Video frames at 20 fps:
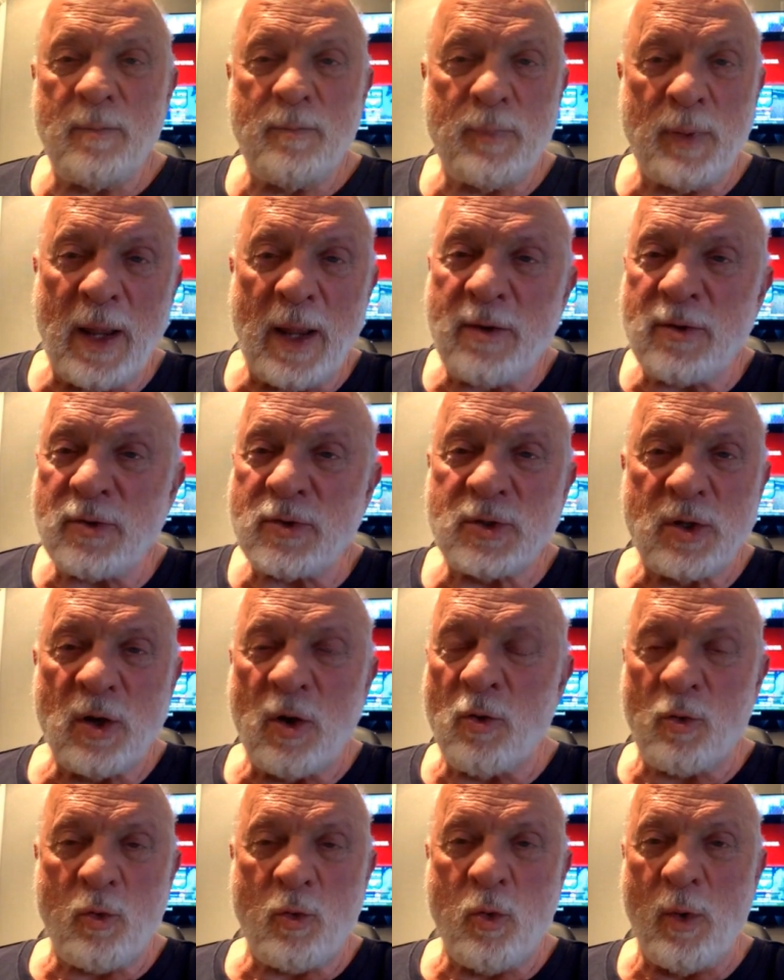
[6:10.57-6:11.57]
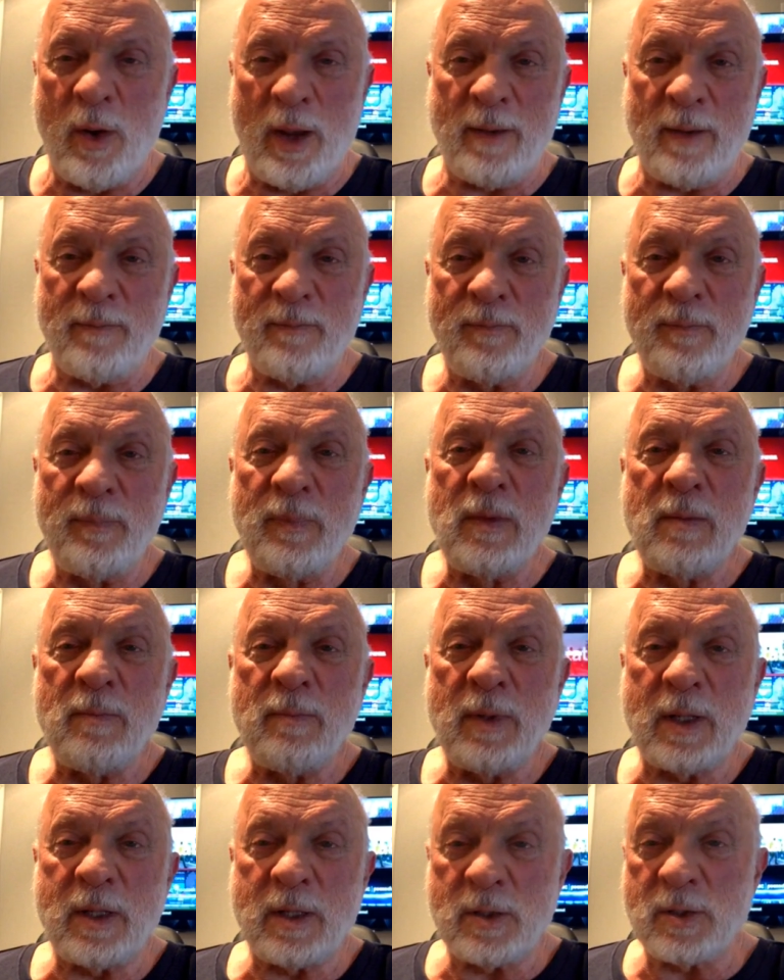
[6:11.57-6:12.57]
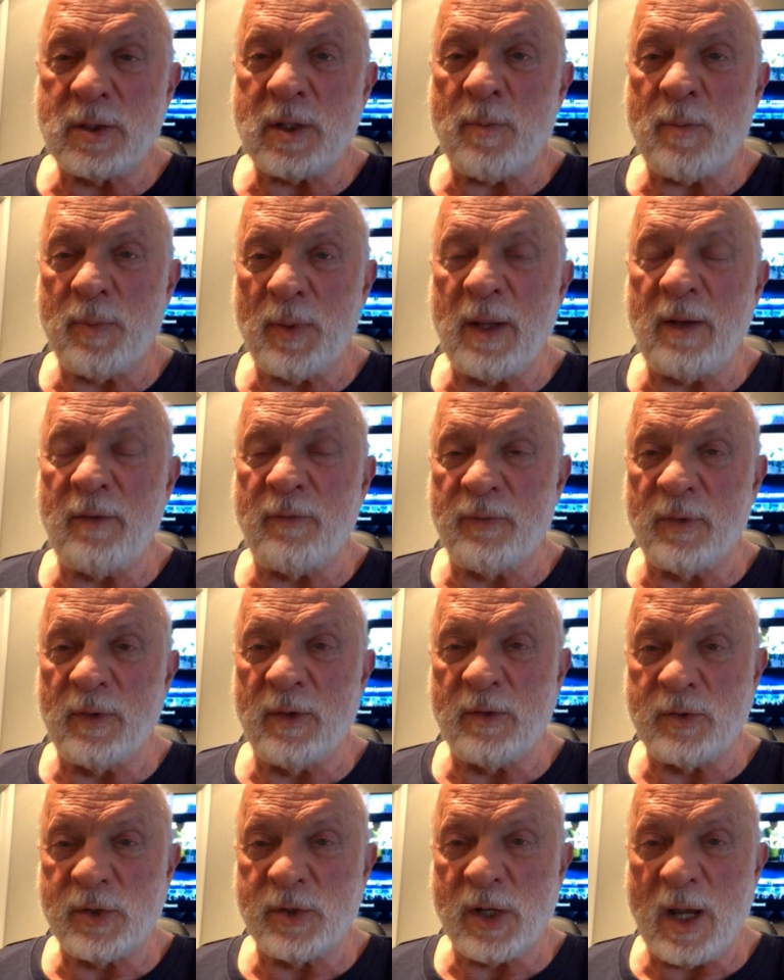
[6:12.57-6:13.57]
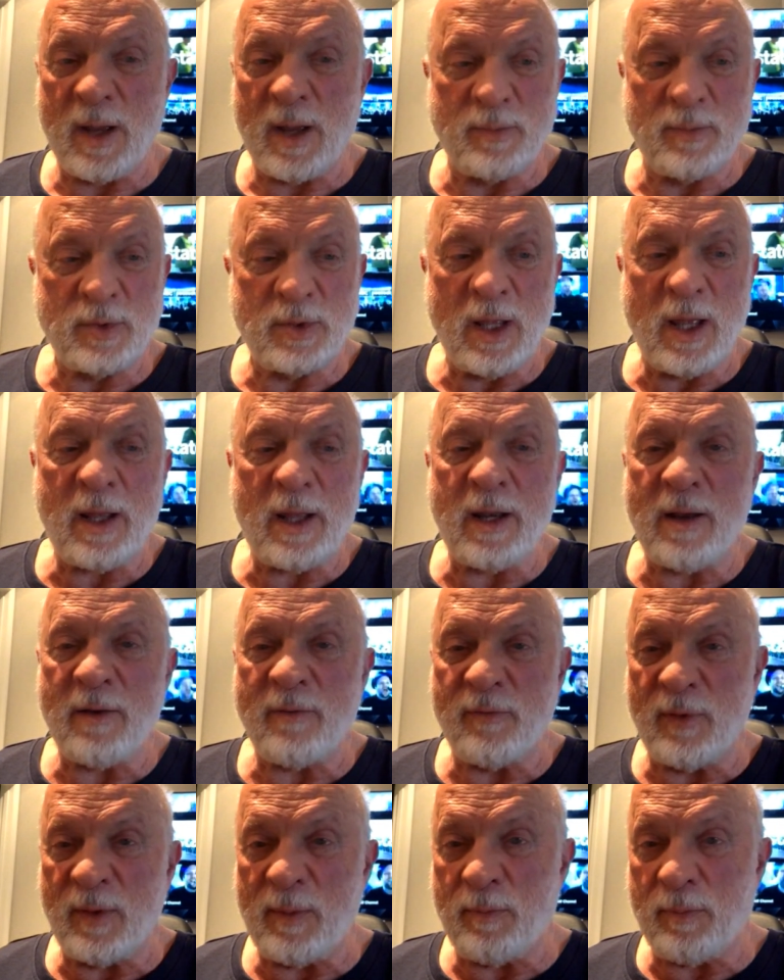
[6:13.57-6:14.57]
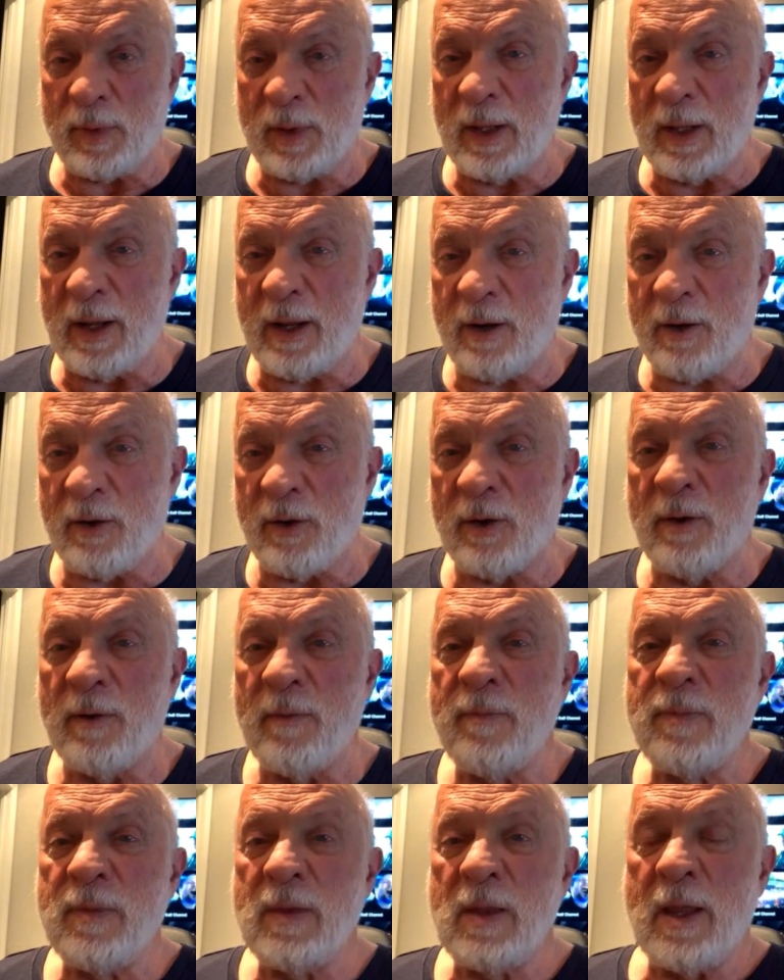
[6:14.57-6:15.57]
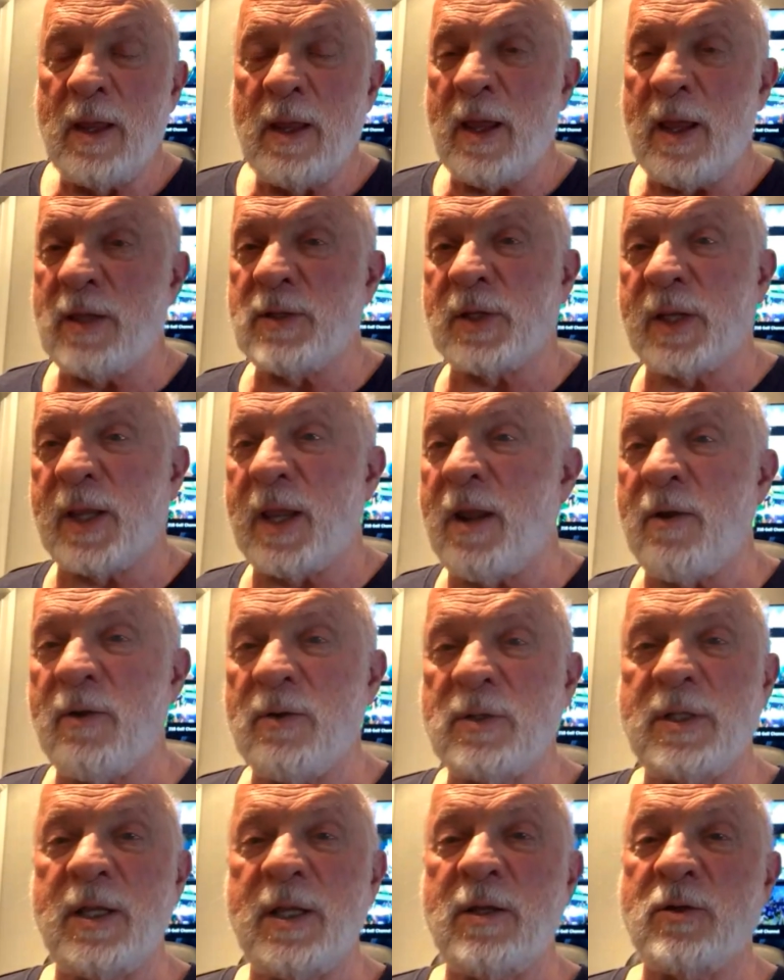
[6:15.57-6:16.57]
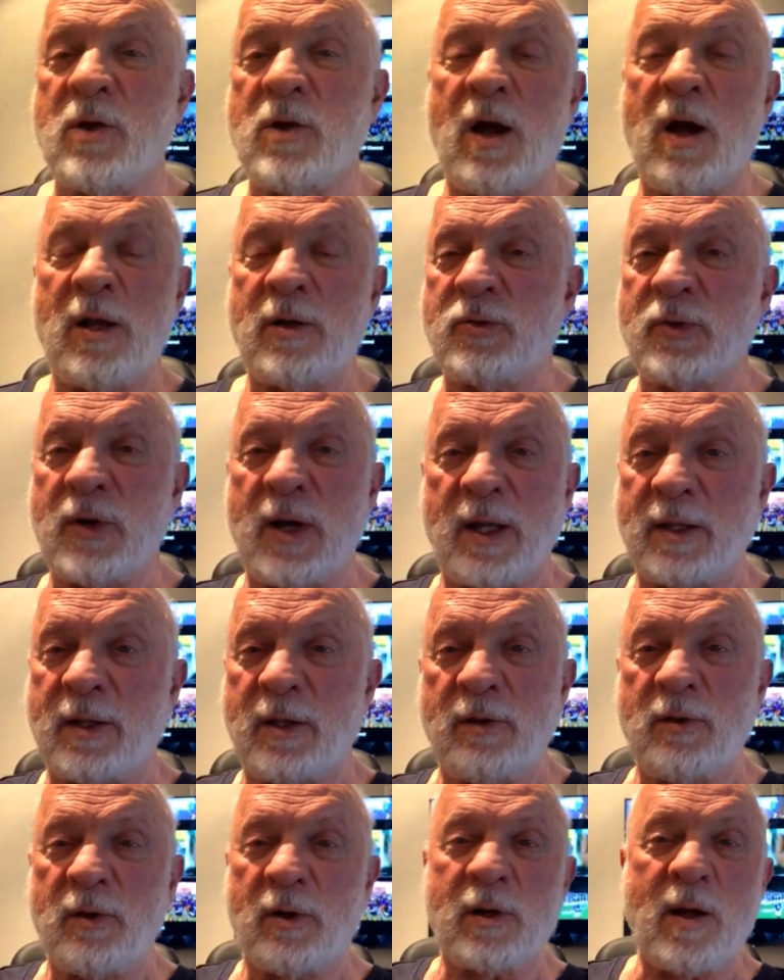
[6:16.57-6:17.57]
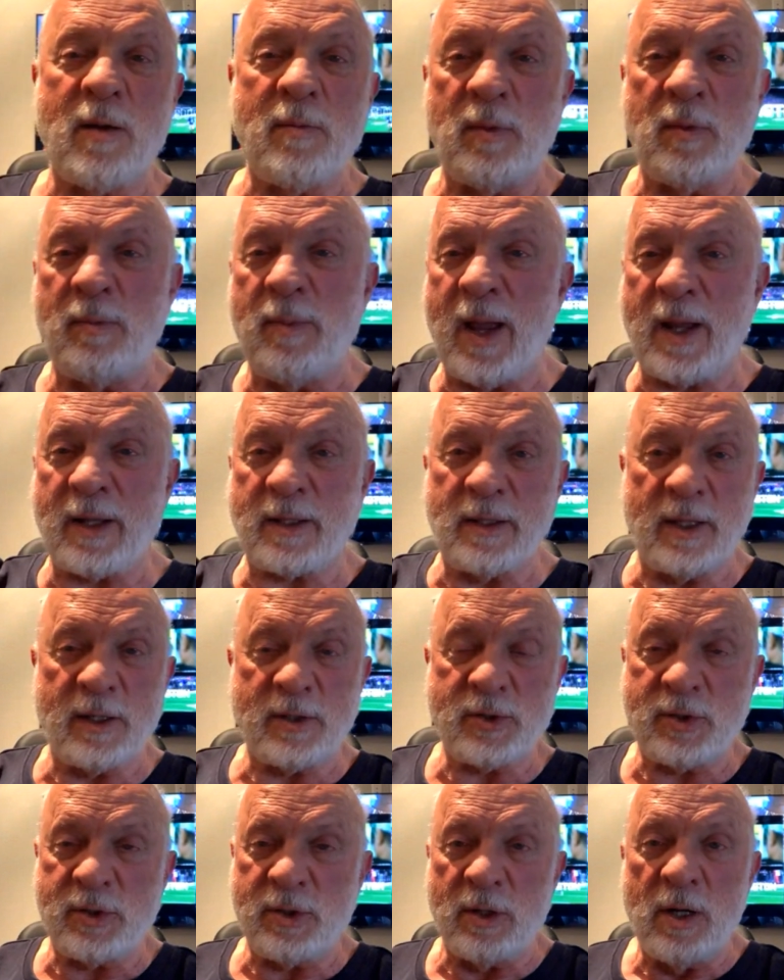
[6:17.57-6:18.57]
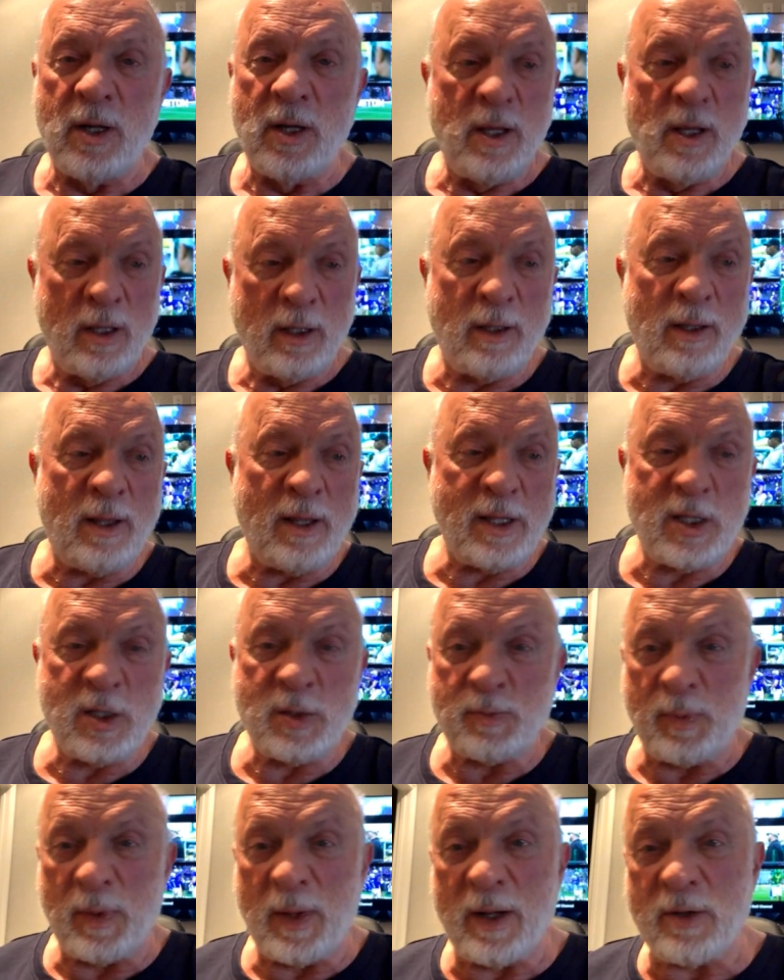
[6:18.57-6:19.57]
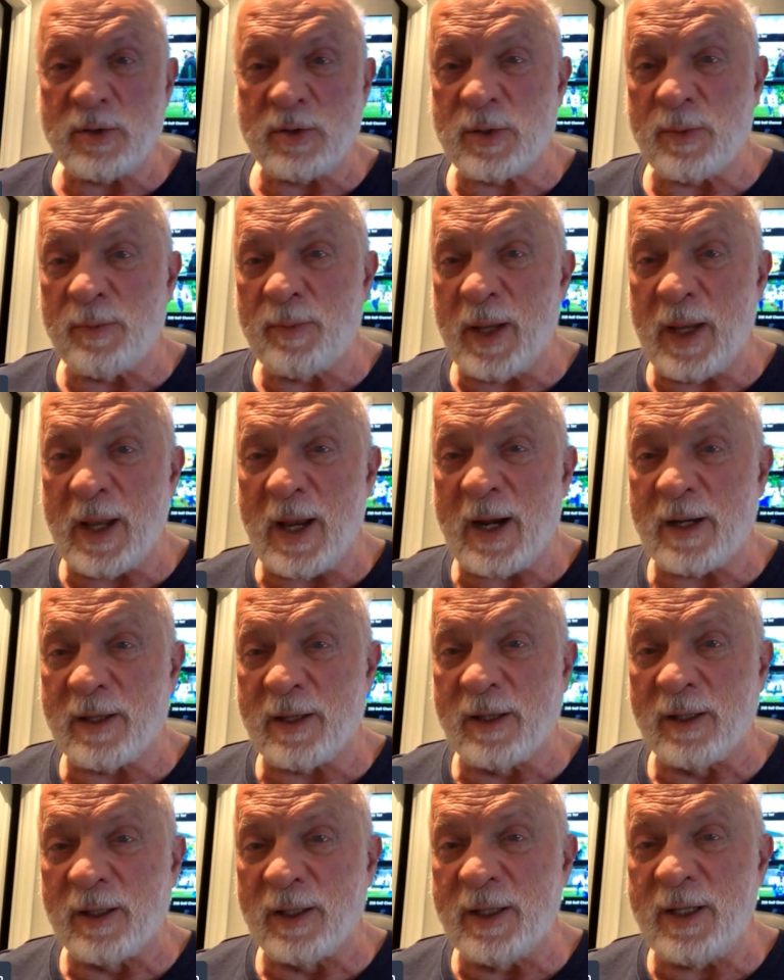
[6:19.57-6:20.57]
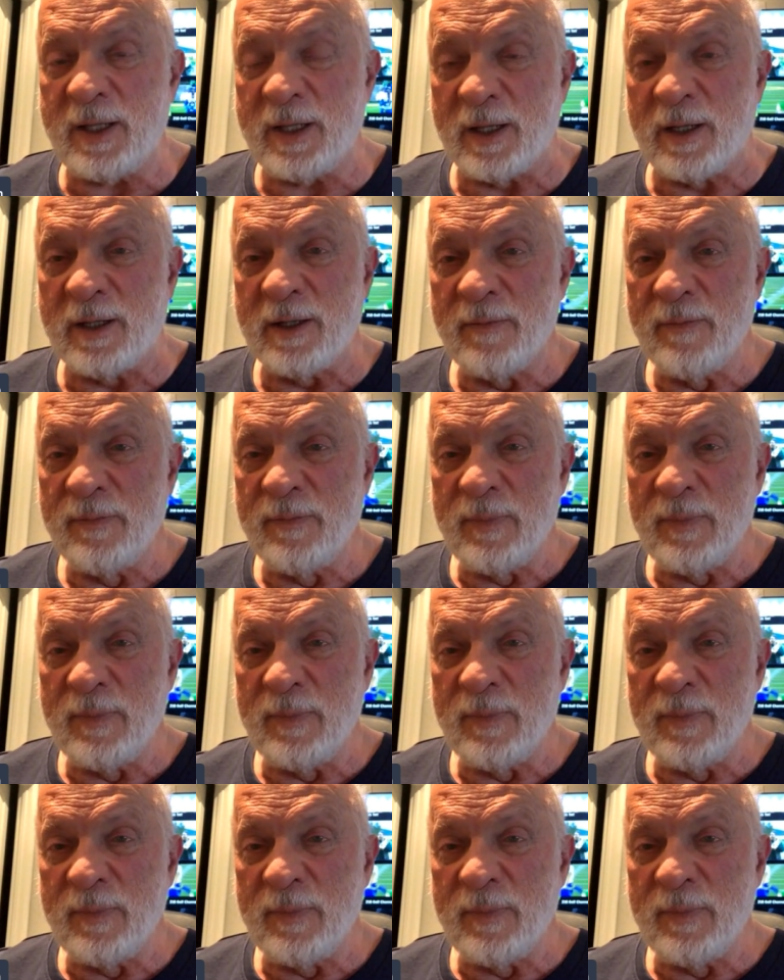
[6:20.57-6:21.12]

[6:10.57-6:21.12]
players don't quit because they're playing for their jobs. Not every player has a guaranteed contract that they're coming back next year. A lot of these players will be out of the league.